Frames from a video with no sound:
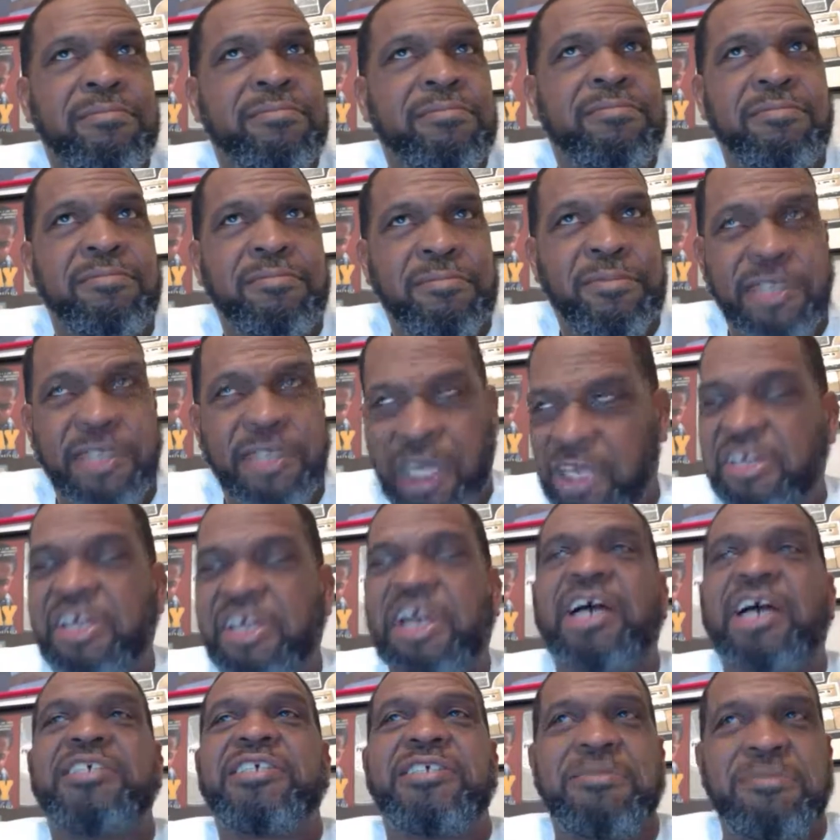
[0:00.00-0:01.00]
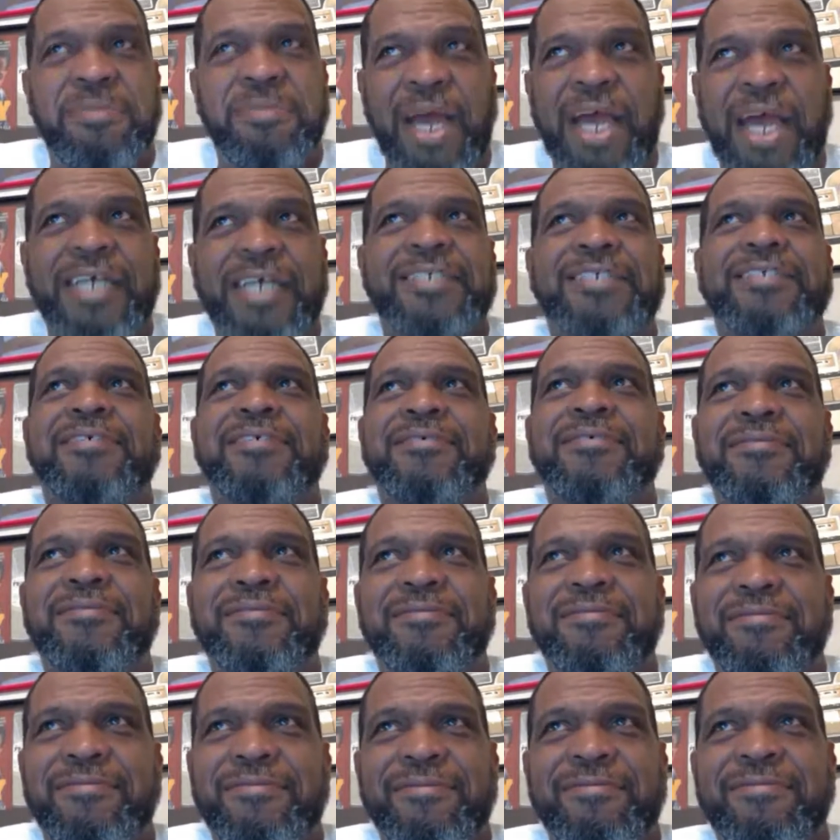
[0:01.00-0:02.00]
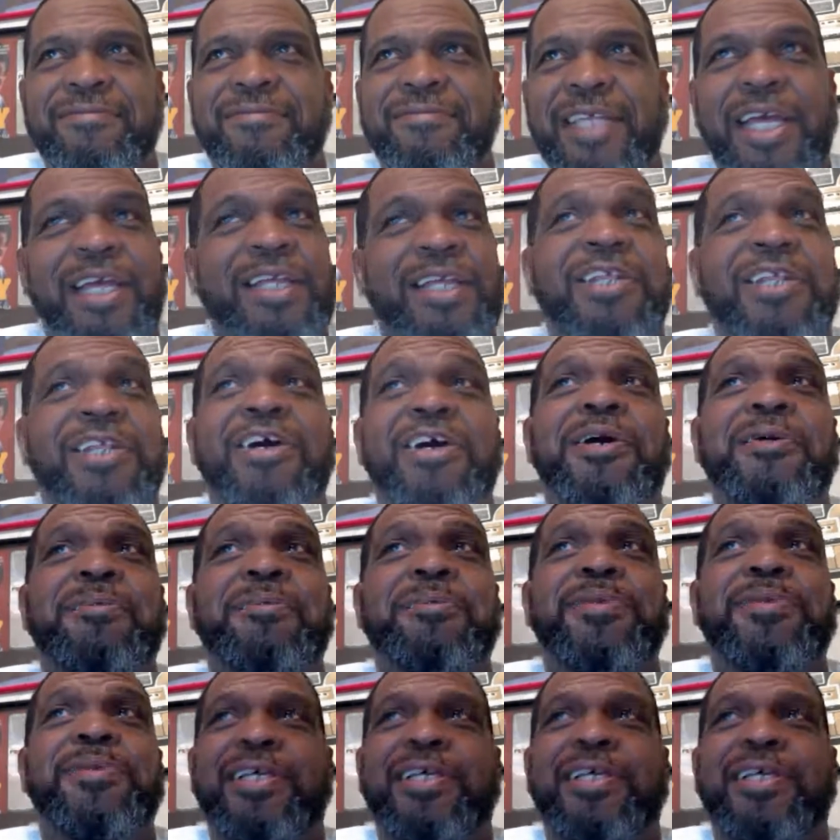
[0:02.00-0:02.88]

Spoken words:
saying, yasa, they love me.